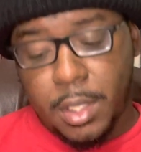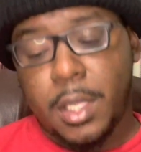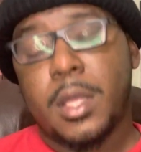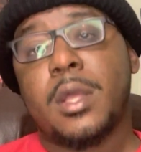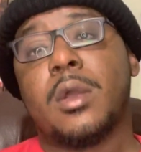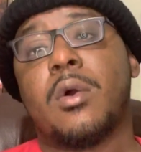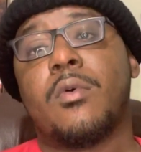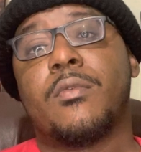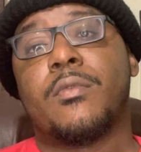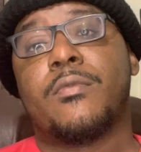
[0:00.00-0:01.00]
And
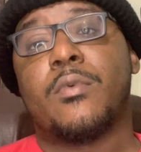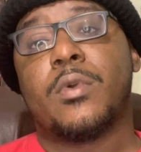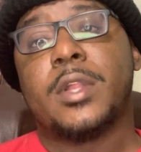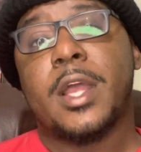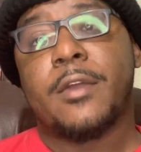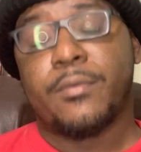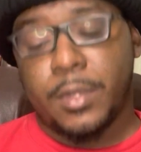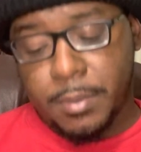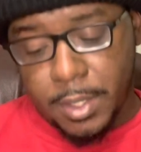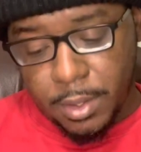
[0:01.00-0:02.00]
over four and a half
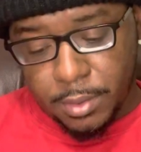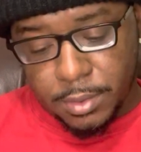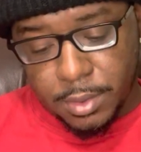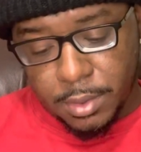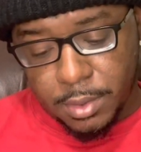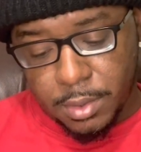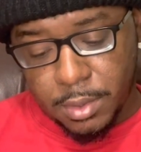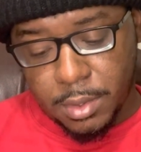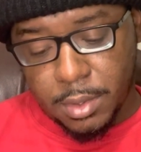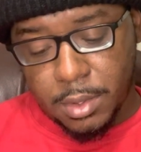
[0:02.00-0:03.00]
rebounds.
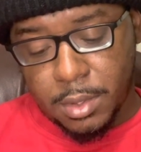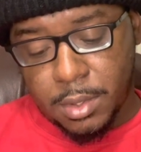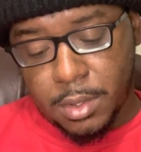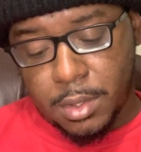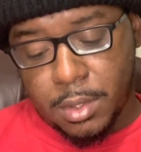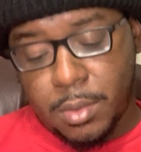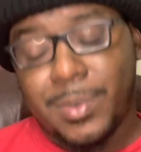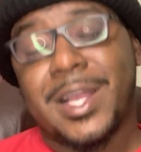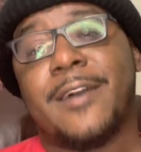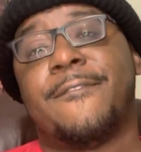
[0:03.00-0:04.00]
We
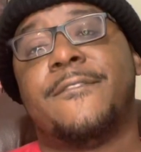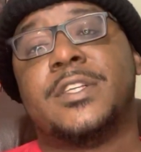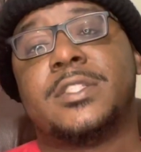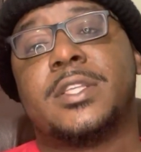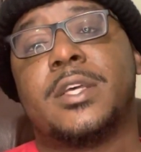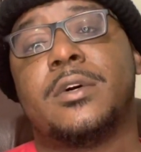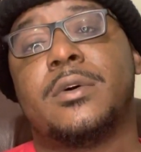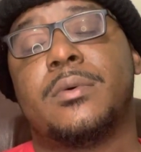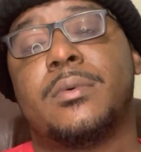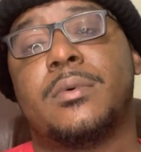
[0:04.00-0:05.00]
got
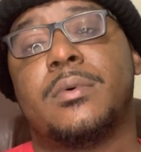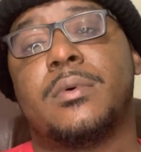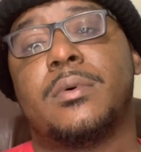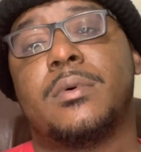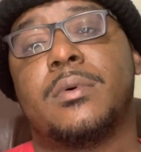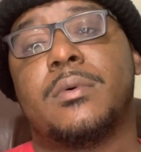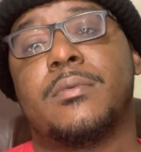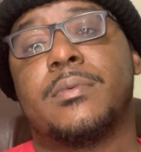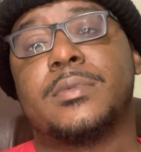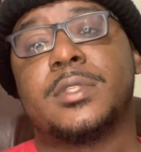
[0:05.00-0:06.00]
Bazell
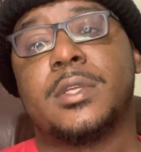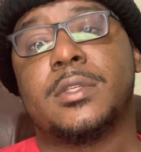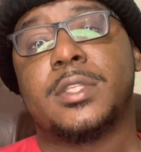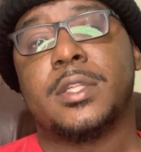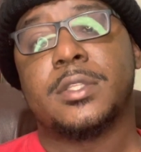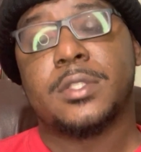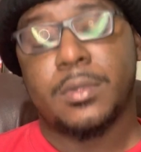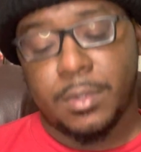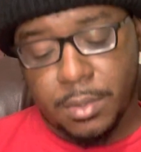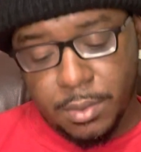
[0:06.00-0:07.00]
from San
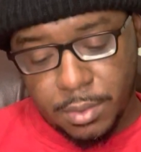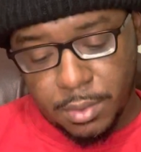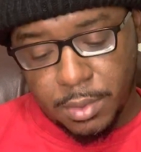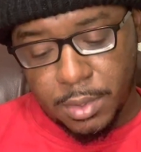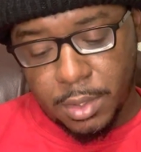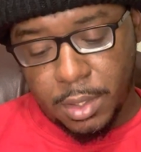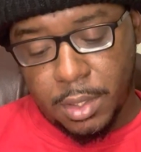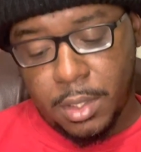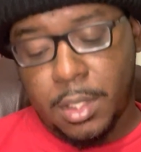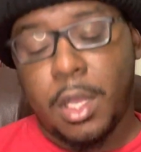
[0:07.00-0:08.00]
Antonio.
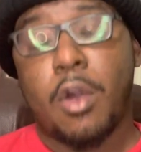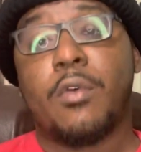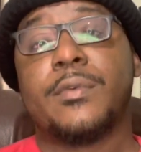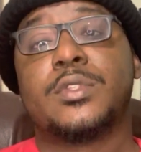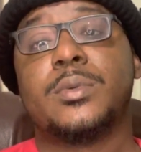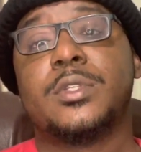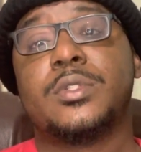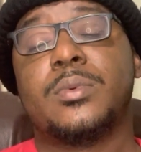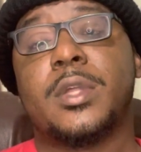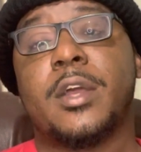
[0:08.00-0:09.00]
Over
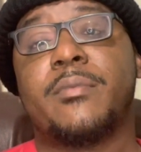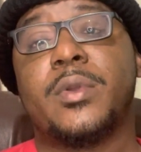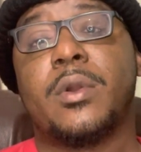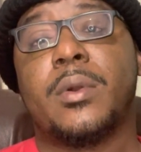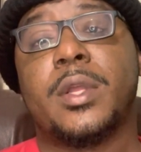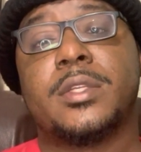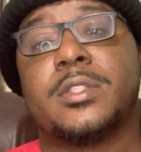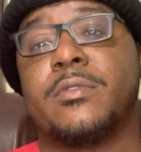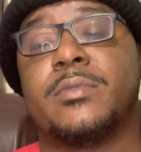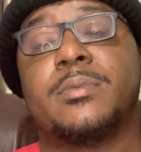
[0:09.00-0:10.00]
22 and a half PRA,
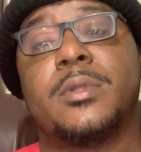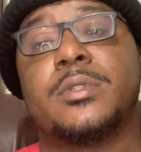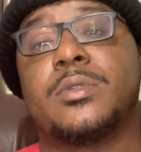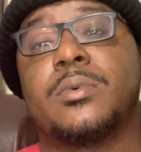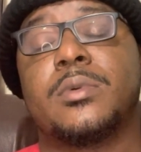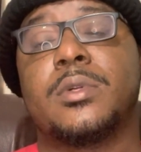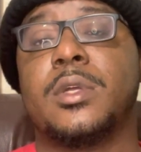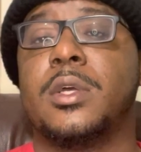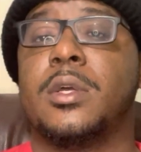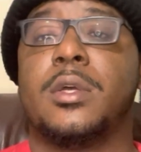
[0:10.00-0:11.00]
self-explanatory.
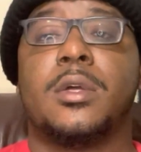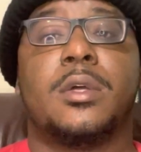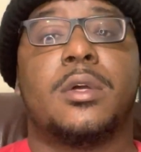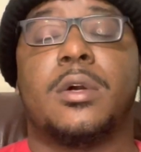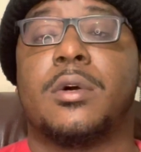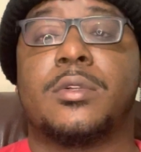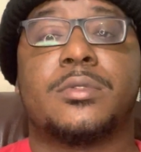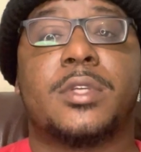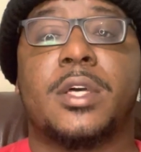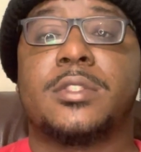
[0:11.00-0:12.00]
All those
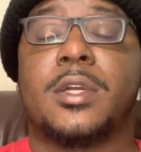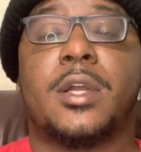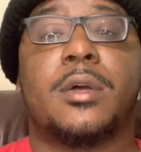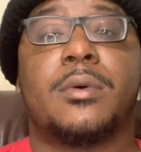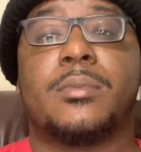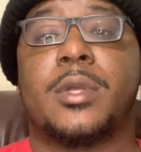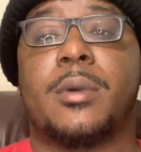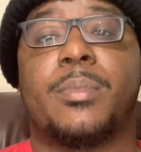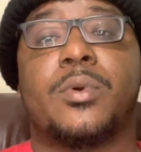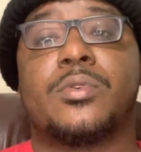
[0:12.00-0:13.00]
guys are out. We got
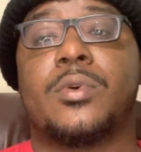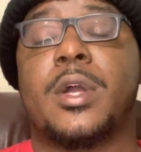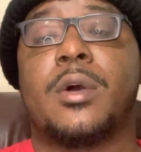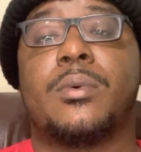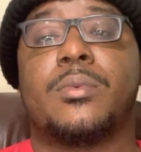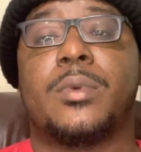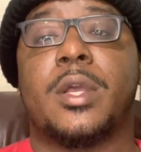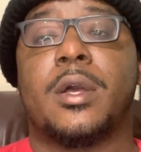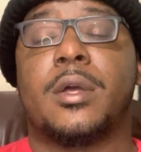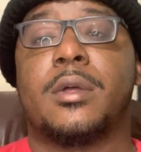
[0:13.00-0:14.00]
Proto out. We
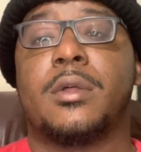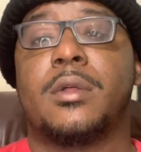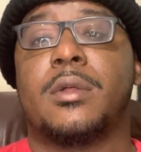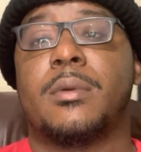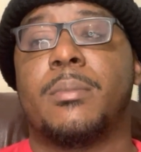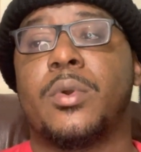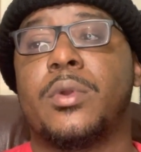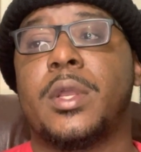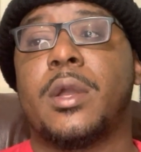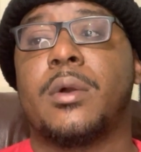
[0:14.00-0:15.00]
got
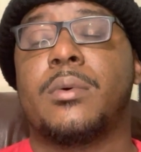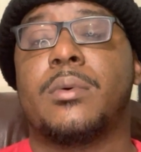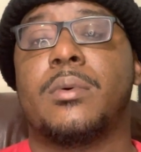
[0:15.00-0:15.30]
Murray out.